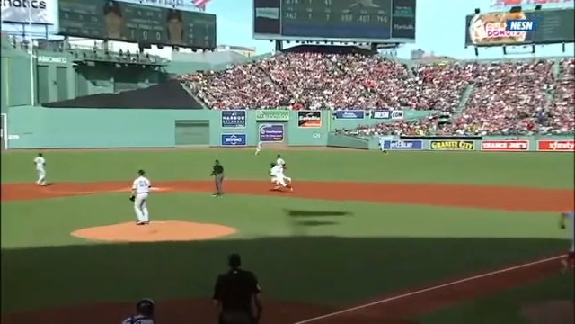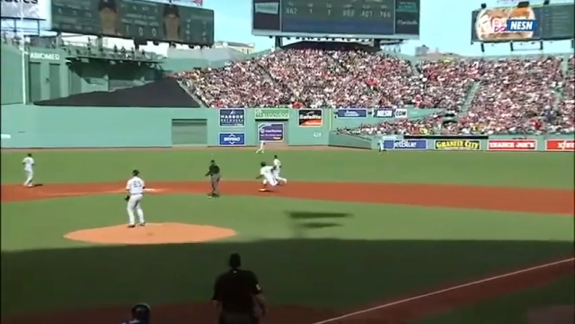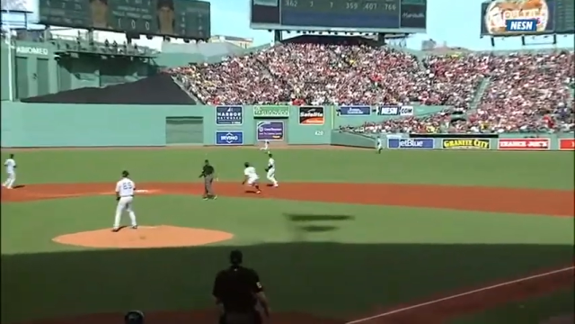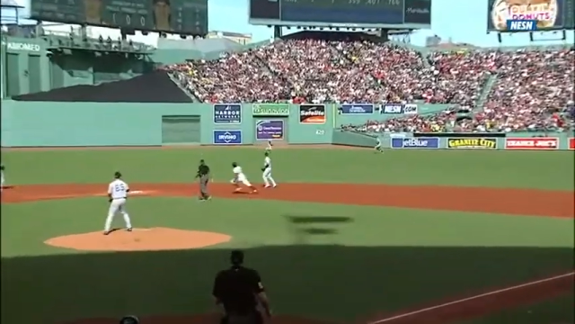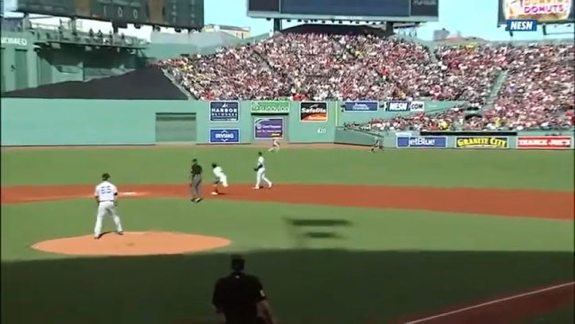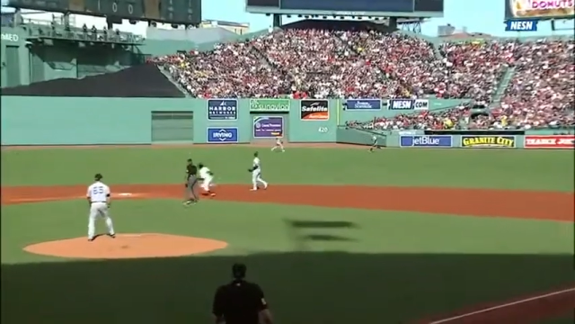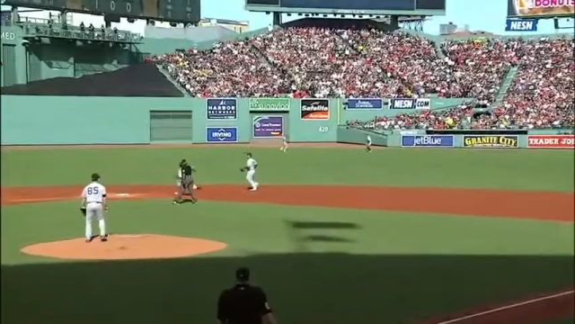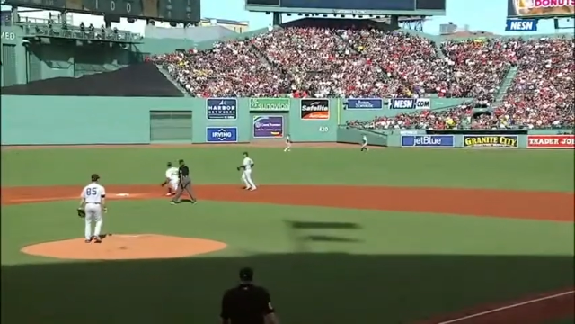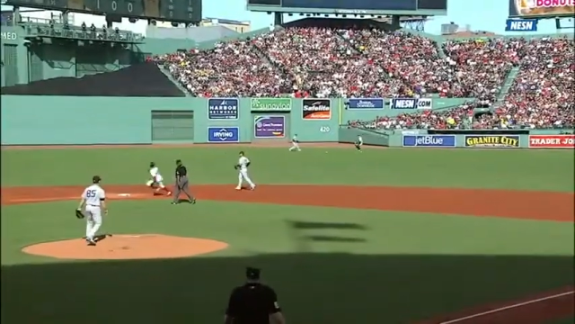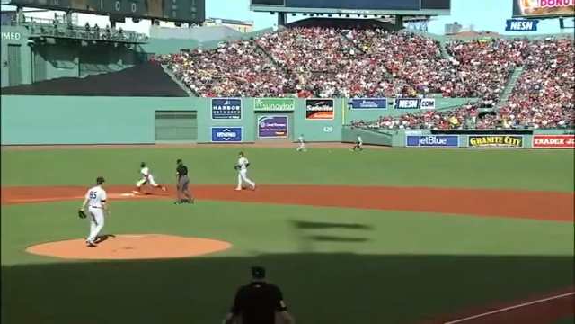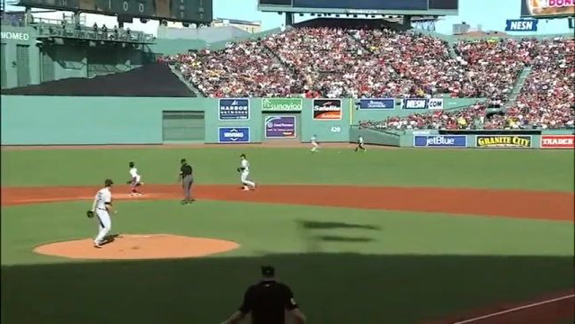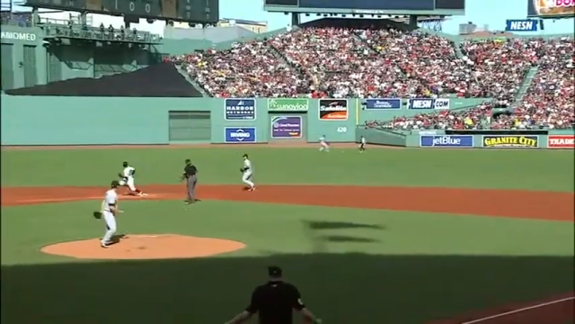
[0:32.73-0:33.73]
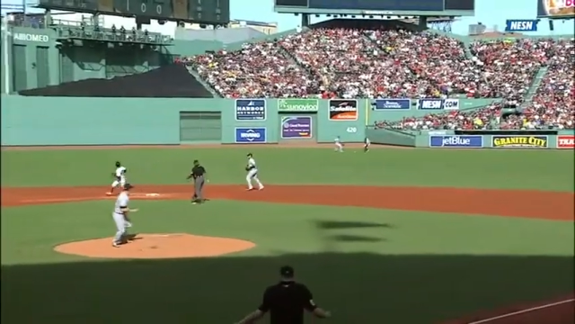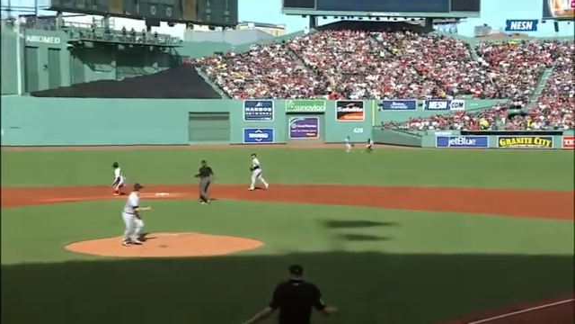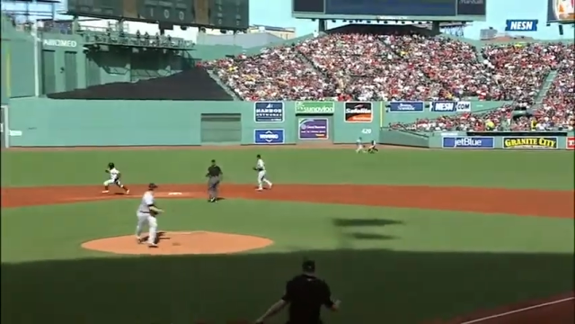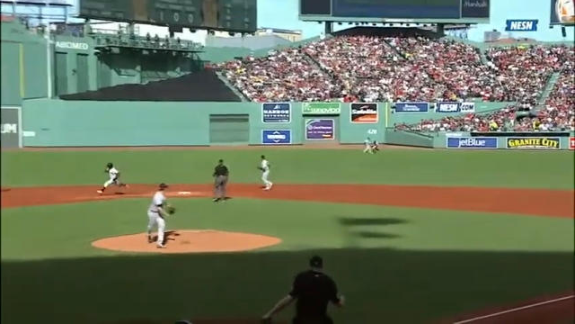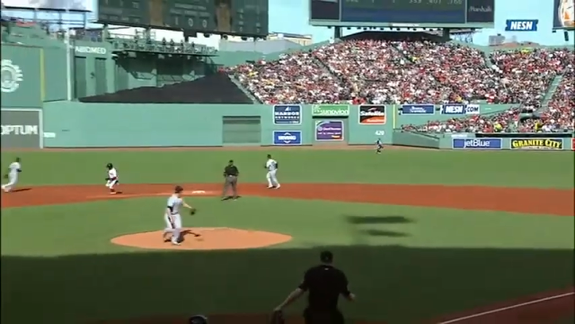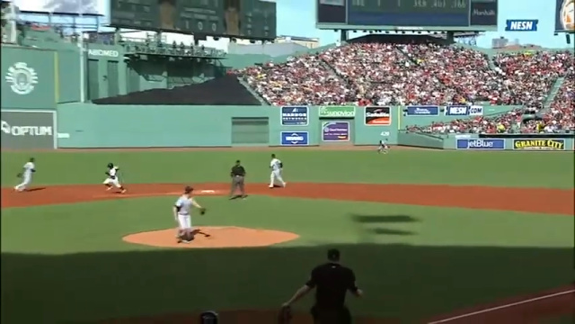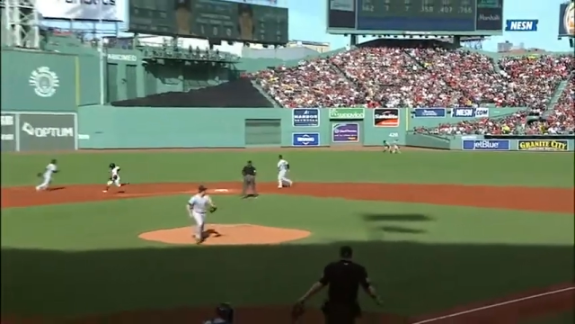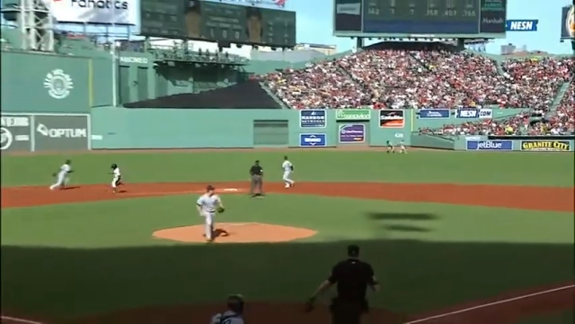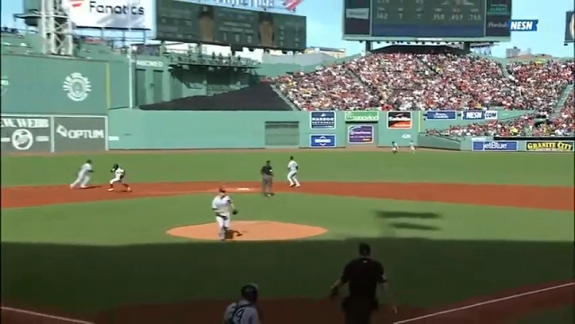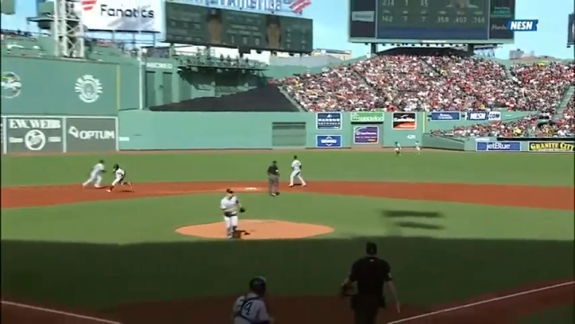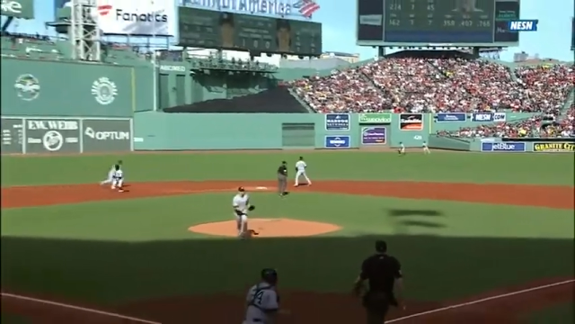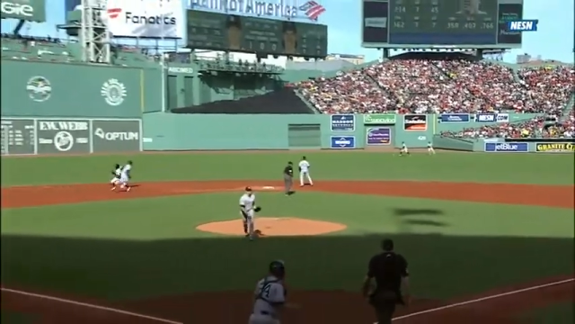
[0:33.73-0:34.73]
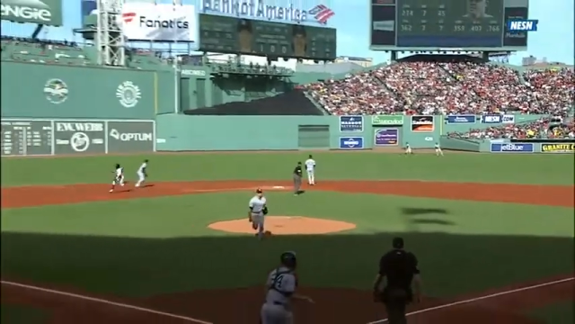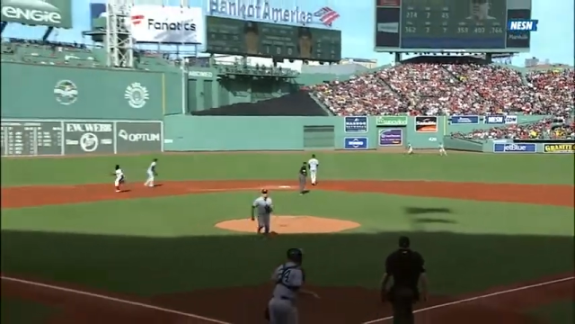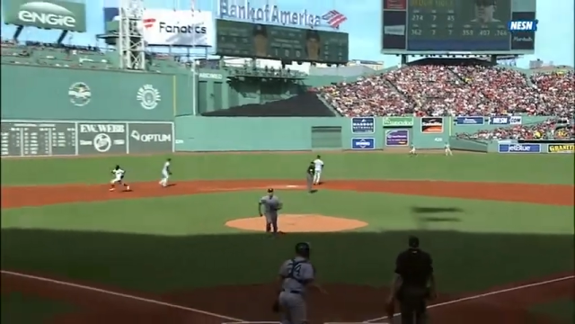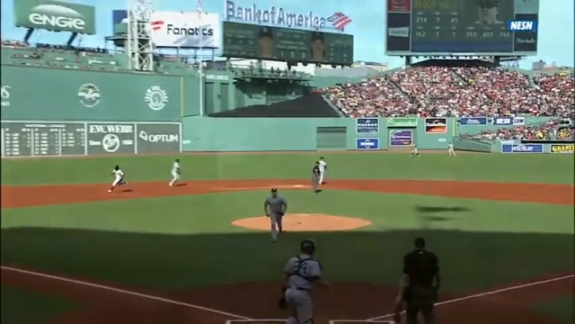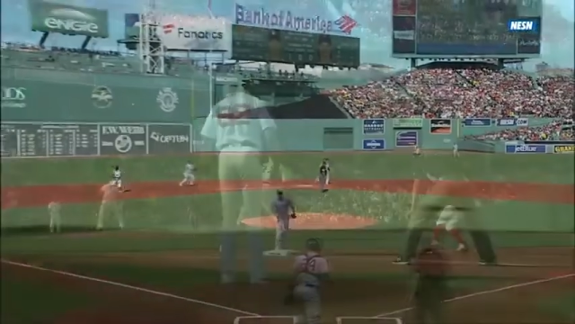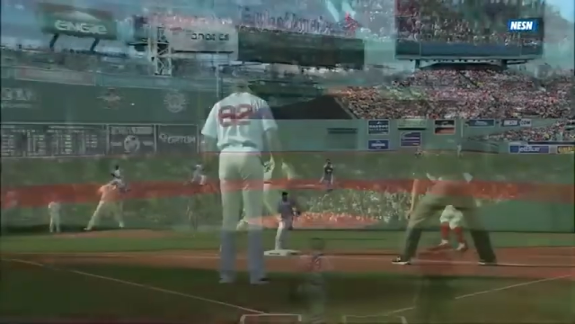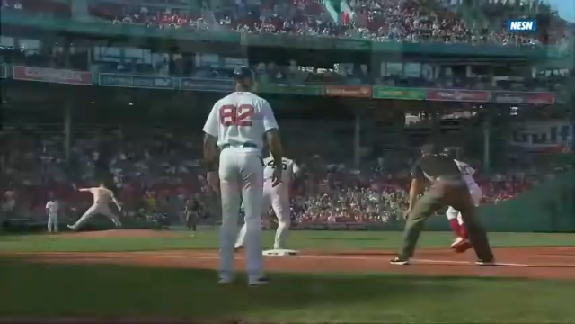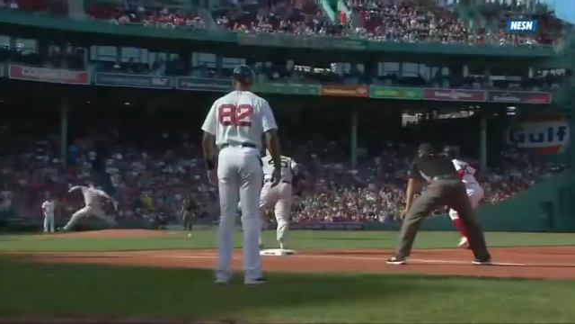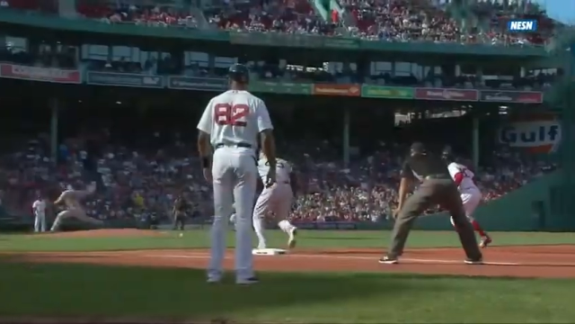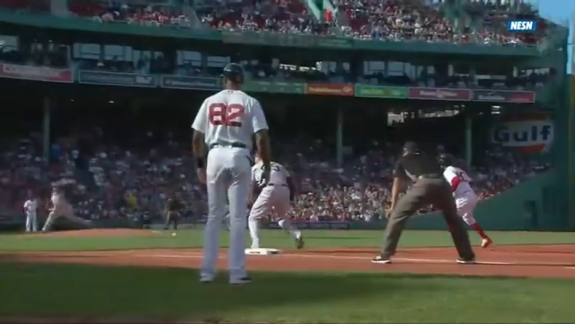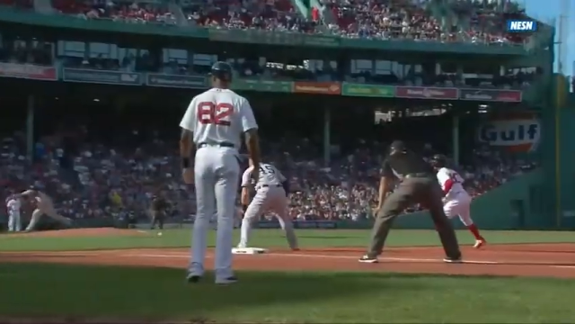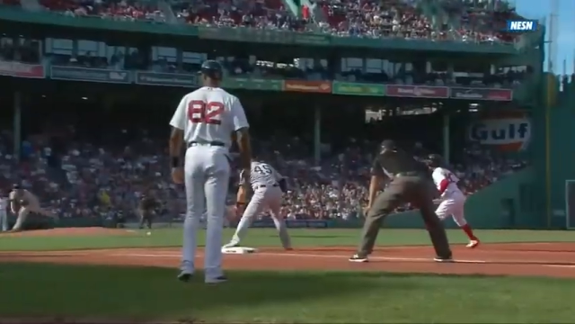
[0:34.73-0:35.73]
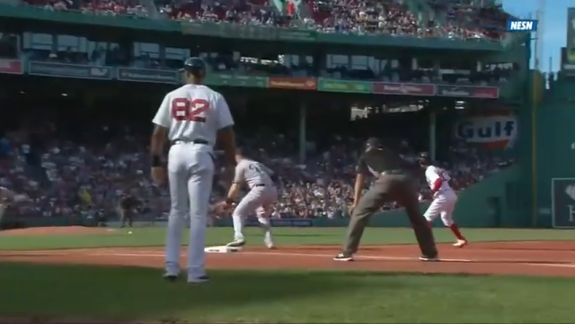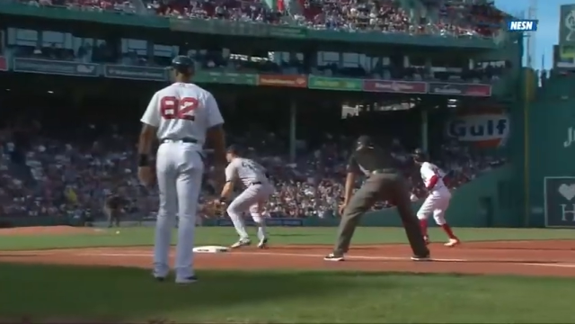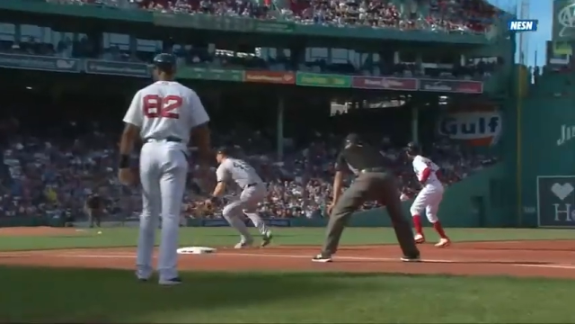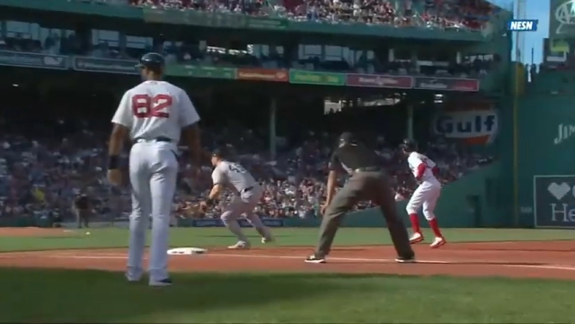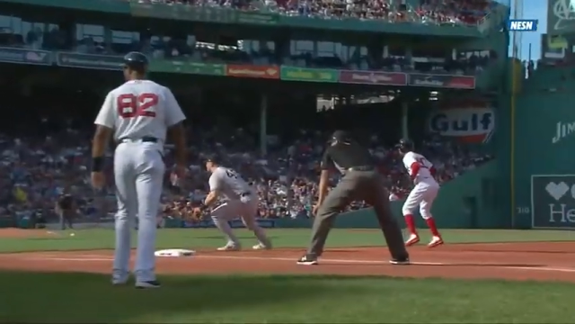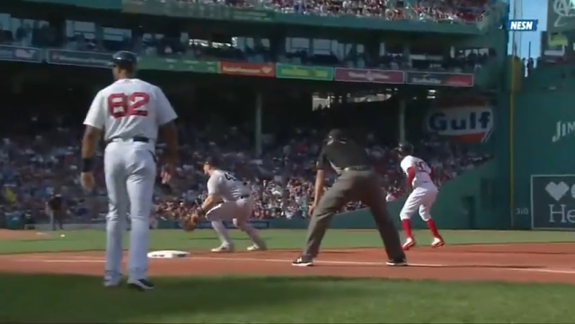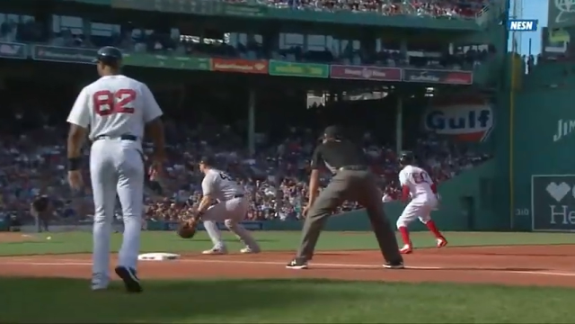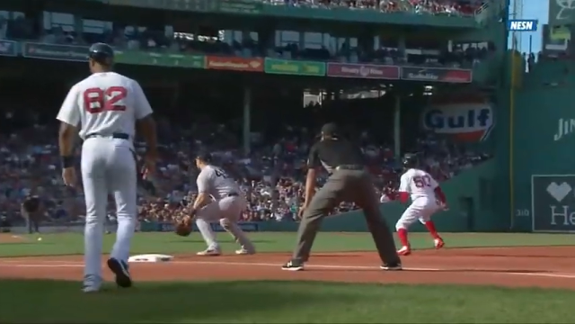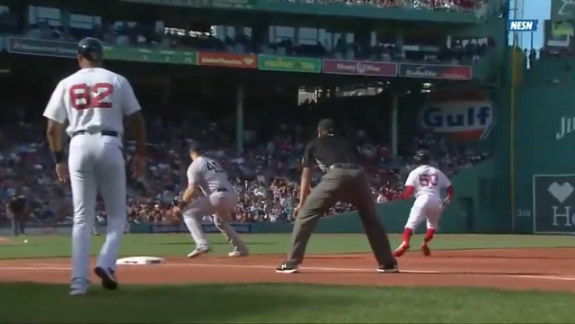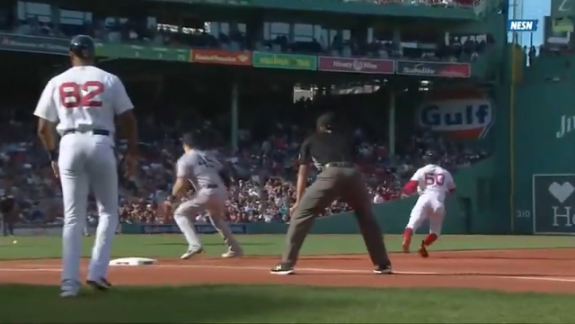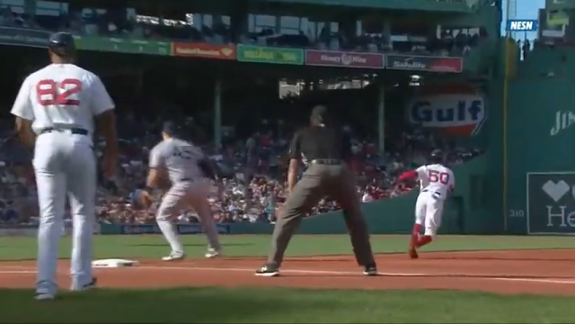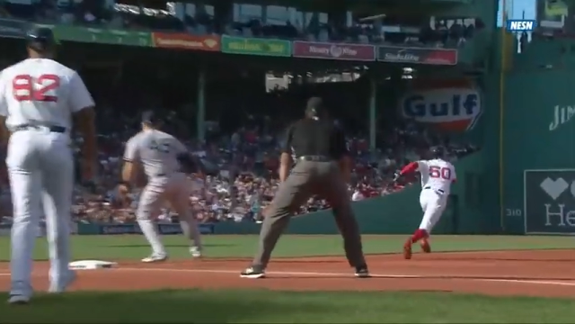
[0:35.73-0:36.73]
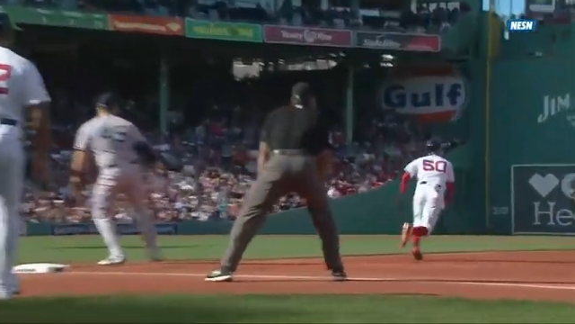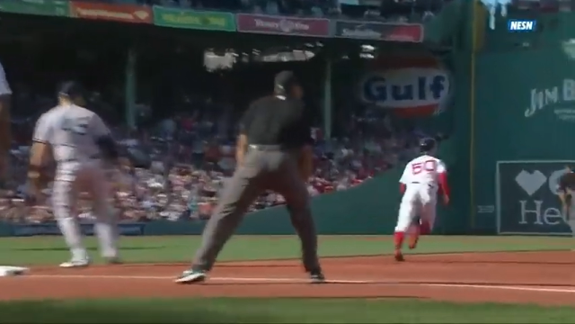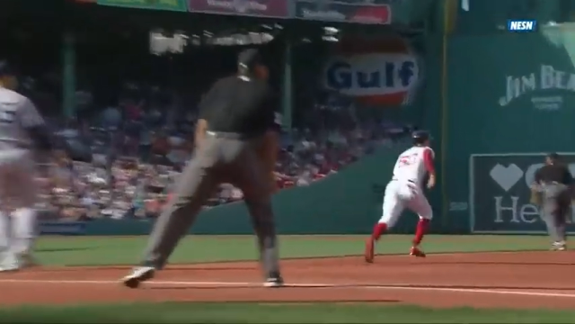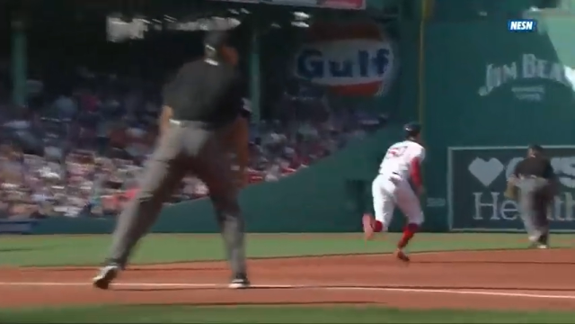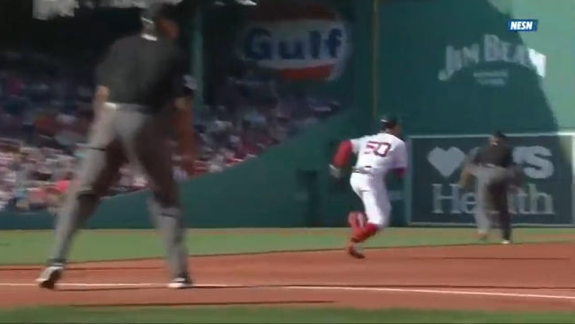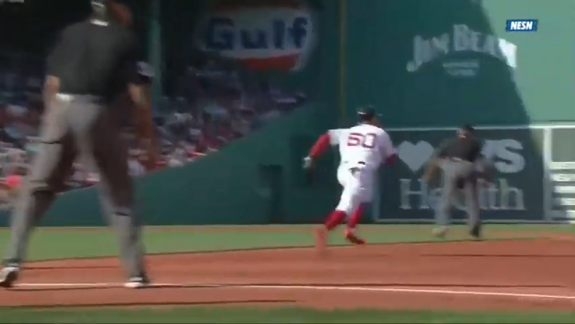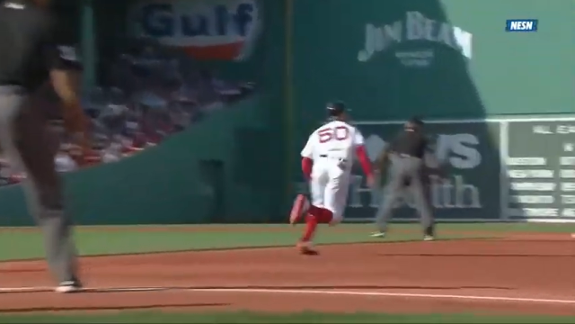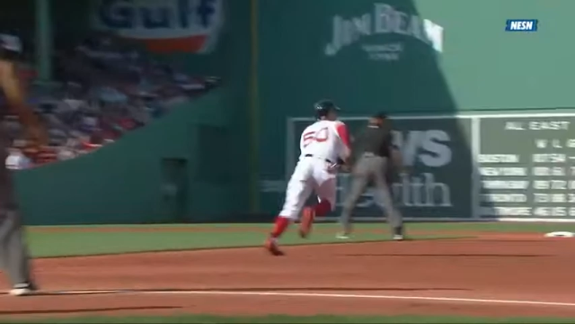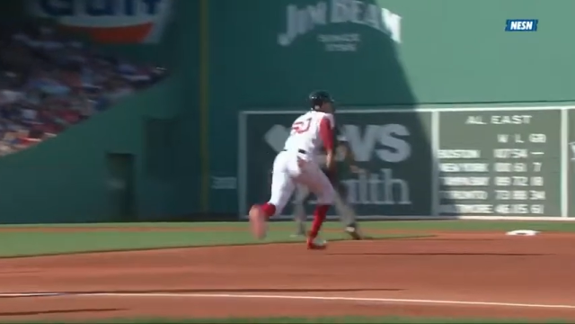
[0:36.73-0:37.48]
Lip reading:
No face is visible, so there are no lips to read.